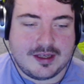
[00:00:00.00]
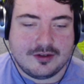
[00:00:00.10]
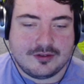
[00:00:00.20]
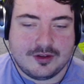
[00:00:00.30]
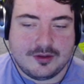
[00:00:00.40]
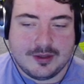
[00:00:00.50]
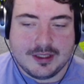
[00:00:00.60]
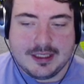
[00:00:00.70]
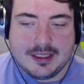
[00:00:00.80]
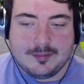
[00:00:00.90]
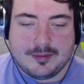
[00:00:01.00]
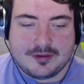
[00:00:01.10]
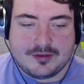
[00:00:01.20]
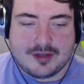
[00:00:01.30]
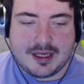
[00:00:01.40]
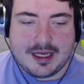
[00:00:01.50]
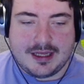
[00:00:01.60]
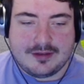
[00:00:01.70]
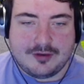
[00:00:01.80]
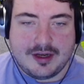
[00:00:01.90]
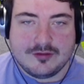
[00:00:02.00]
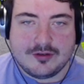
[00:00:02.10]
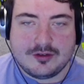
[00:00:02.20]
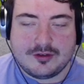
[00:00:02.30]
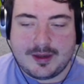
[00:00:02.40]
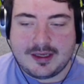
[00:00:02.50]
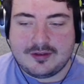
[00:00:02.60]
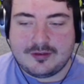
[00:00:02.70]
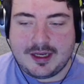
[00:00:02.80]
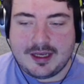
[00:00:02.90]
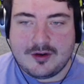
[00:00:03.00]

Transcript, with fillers: could do. But uh, 323